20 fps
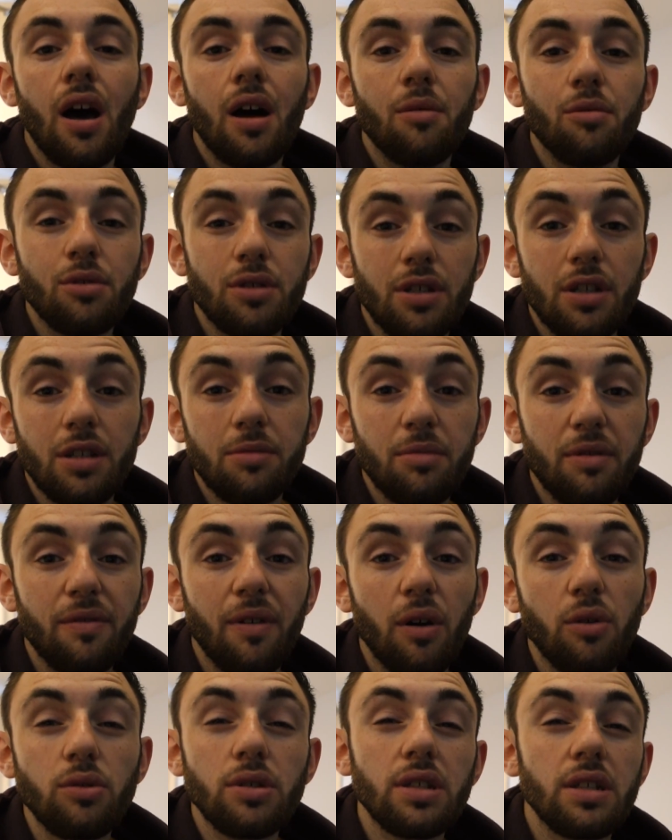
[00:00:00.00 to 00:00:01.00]
I'm also going to be
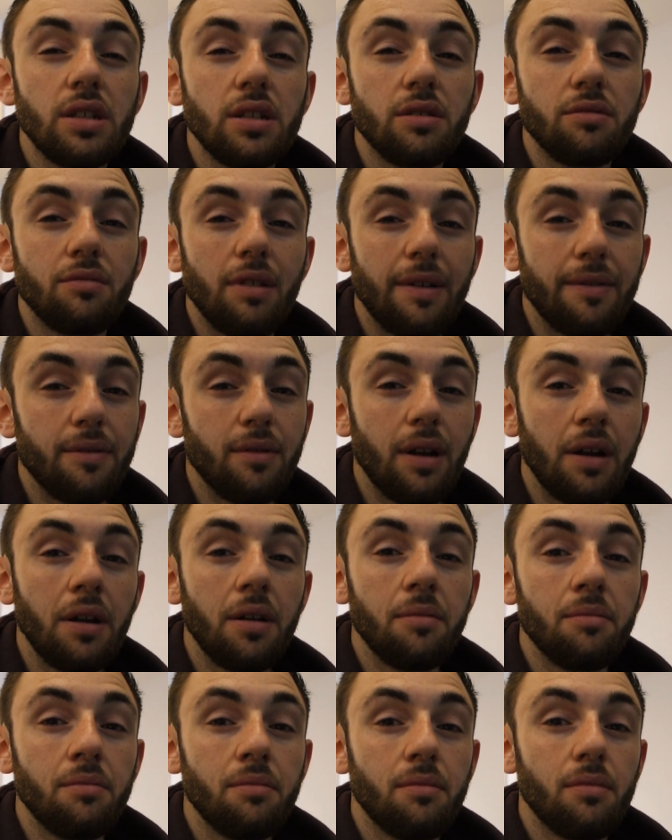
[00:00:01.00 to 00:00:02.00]
voting in the
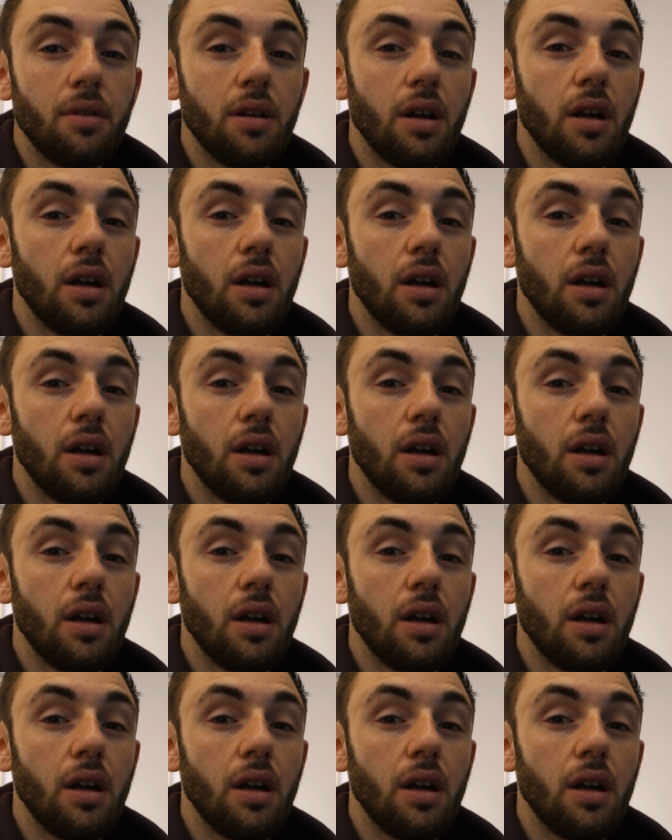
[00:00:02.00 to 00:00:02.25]
referendum